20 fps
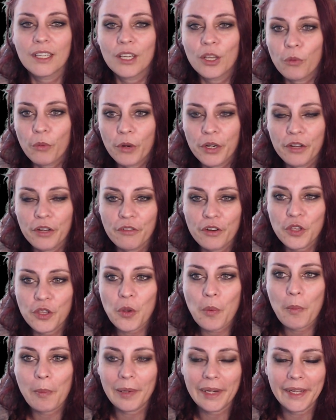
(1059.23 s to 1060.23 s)
whenever you
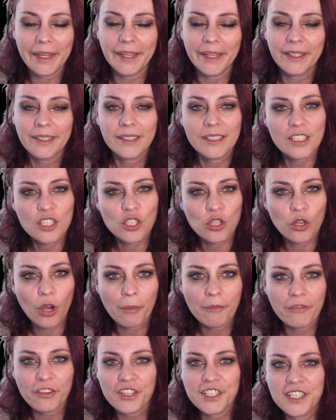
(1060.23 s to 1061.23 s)
play it's
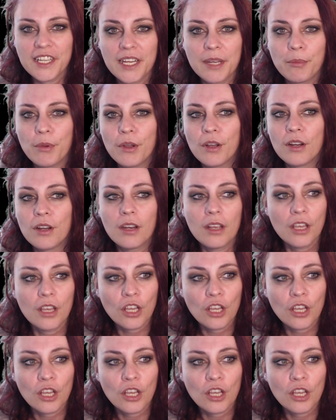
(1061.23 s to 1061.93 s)
comfortable